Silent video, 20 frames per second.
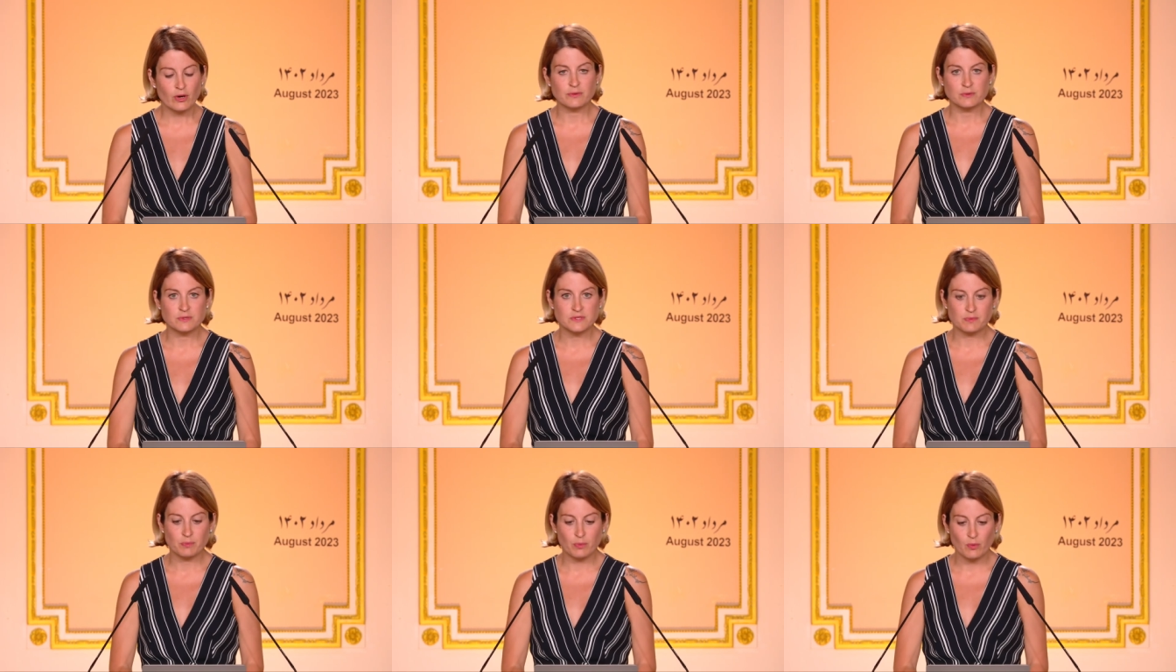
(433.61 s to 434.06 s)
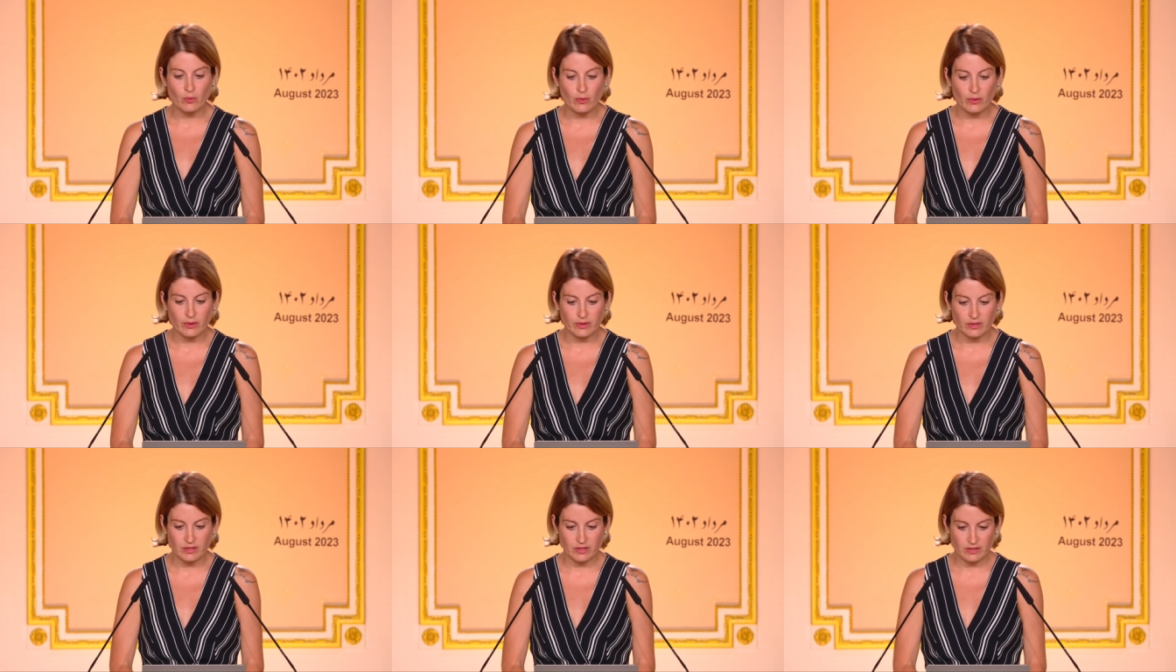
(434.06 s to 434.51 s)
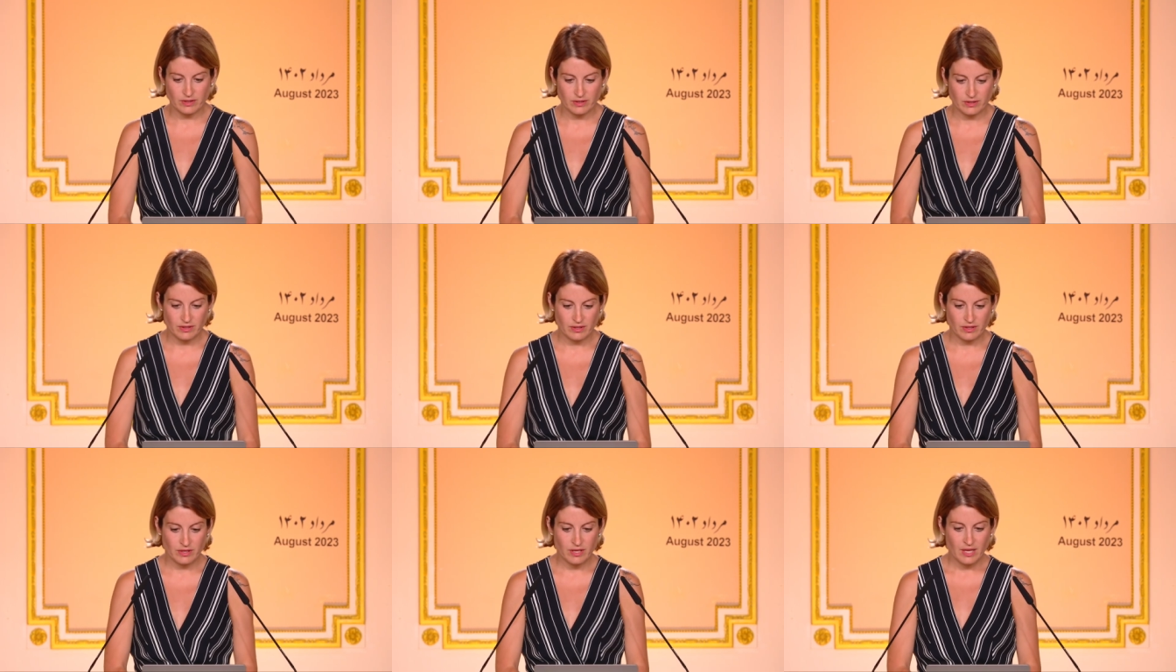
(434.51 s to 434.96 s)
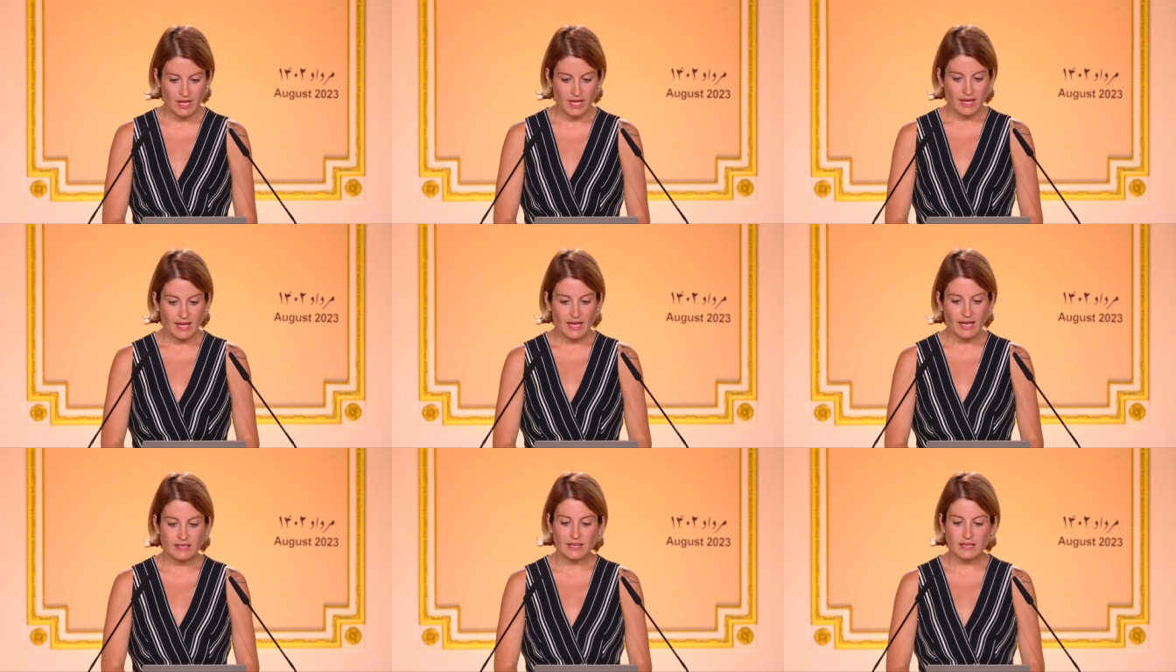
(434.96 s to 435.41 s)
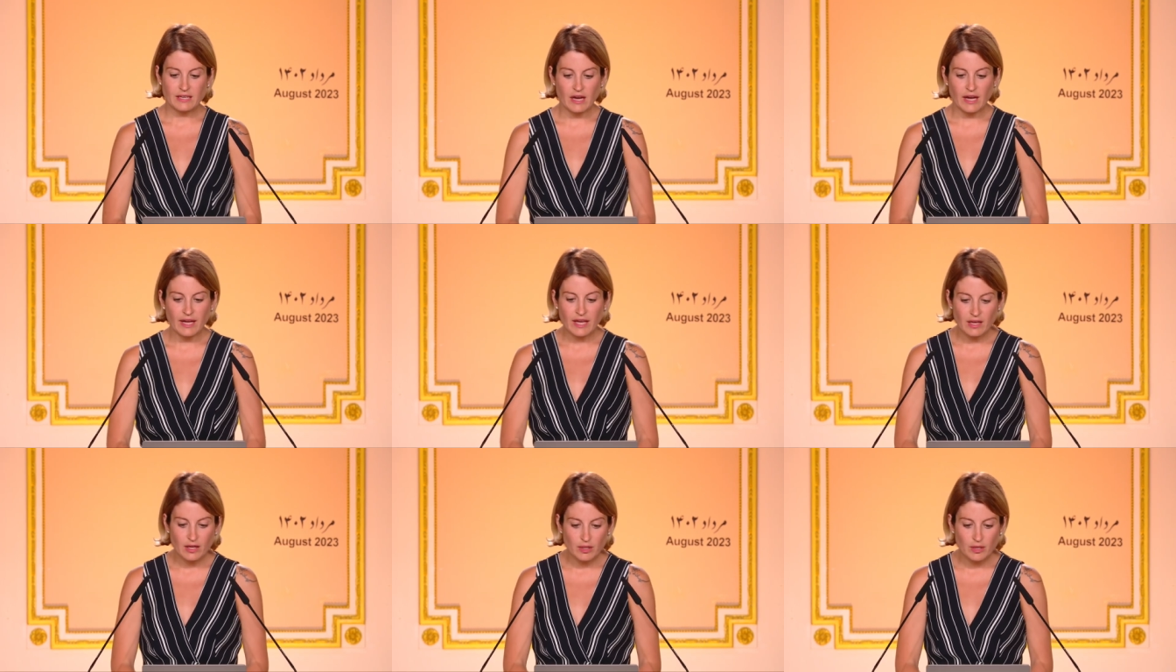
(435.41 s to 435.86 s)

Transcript: I was born, and yet I